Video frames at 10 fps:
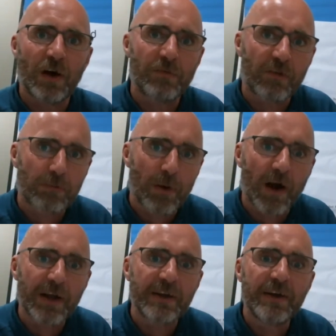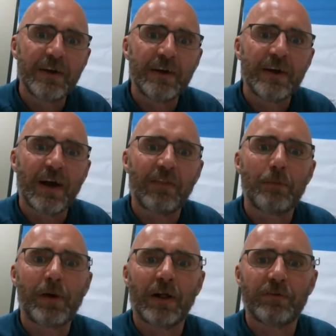of the spine and
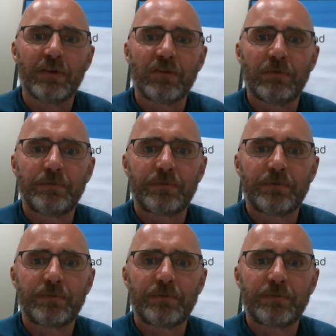the pelvis.